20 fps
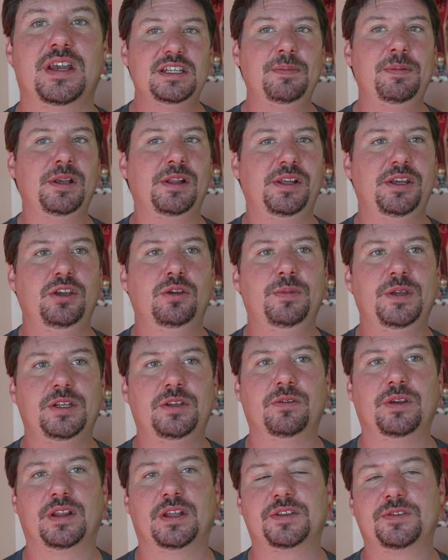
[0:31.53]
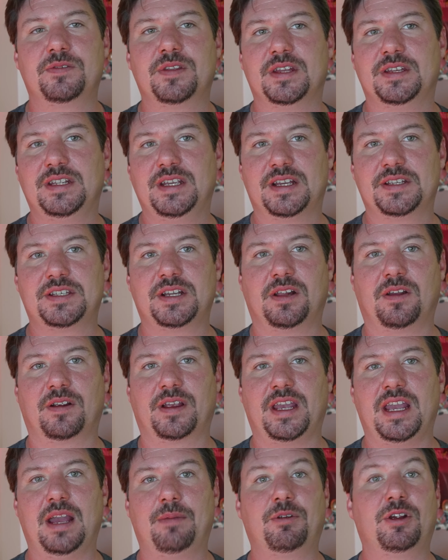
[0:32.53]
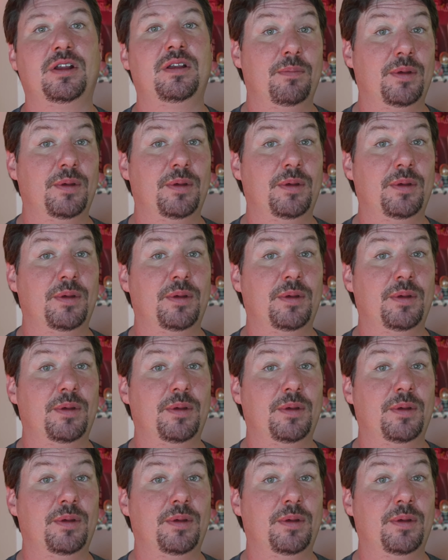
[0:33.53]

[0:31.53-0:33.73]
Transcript: Typically, you'll be doing this with a DSLR camera,